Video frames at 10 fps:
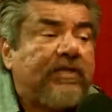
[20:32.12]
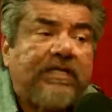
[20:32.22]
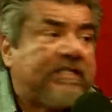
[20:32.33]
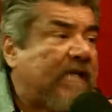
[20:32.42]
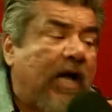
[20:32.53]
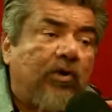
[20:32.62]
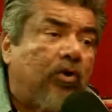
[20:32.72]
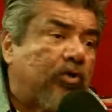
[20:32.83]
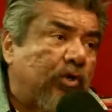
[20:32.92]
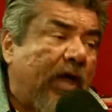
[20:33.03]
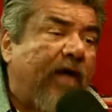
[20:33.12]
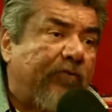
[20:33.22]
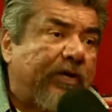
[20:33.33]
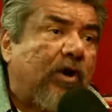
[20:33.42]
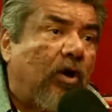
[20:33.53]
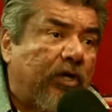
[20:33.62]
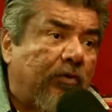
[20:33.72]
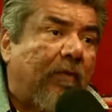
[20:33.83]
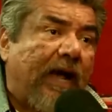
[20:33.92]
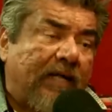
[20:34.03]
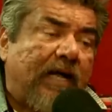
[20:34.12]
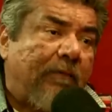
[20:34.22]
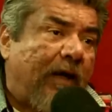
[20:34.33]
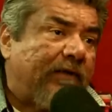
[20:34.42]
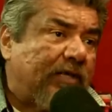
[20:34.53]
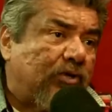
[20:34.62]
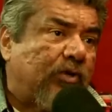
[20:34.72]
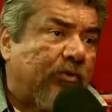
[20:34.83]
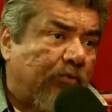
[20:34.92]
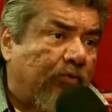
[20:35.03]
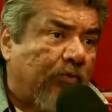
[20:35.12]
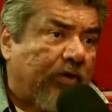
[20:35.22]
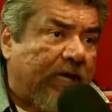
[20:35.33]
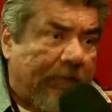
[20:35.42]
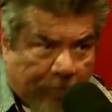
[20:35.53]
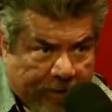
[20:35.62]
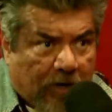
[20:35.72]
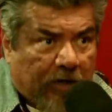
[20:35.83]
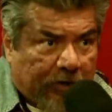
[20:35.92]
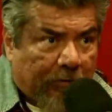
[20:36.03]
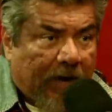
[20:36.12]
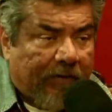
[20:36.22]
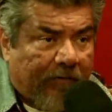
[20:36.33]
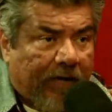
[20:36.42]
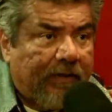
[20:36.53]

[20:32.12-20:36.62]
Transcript: things down or do you have recall in your mind? I think you can keep recall in your mind, right?